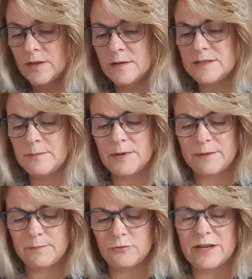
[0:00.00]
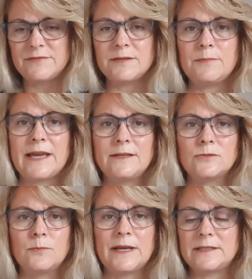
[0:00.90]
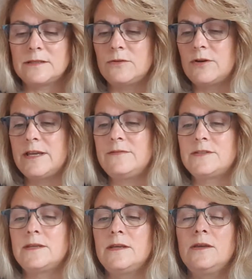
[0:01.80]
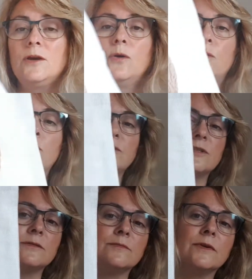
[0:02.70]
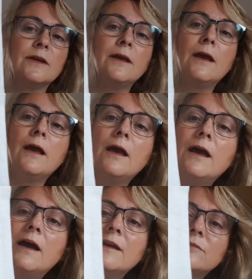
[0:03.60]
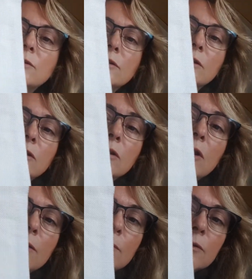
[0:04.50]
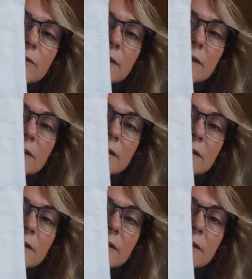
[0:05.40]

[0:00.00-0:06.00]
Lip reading: Is it by Graves and Banks or Banks and Graves? Autumn. I've got a lot more done.